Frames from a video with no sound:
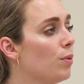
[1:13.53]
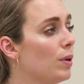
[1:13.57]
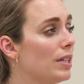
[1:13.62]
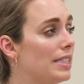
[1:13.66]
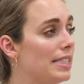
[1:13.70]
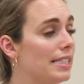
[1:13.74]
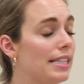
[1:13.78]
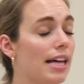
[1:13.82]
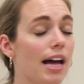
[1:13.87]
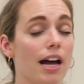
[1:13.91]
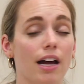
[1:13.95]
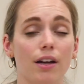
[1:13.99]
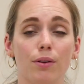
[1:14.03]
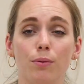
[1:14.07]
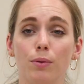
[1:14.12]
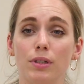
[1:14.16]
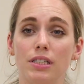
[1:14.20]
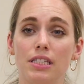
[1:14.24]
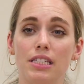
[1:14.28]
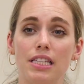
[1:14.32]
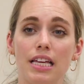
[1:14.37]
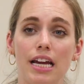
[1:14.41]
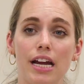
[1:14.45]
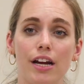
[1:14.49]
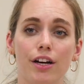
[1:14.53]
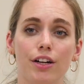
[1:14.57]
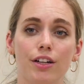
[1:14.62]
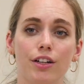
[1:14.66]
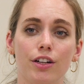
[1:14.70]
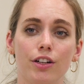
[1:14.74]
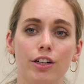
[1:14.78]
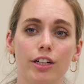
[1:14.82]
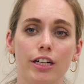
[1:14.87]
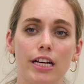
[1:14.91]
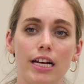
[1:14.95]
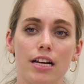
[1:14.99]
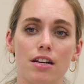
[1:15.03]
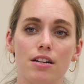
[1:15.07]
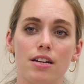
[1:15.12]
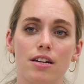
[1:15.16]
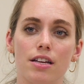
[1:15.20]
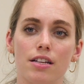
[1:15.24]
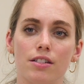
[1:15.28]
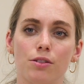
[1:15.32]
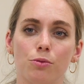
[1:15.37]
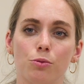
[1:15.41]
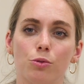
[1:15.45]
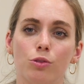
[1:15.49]
What's that? What's the Aaron
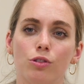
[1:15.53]
Hernandez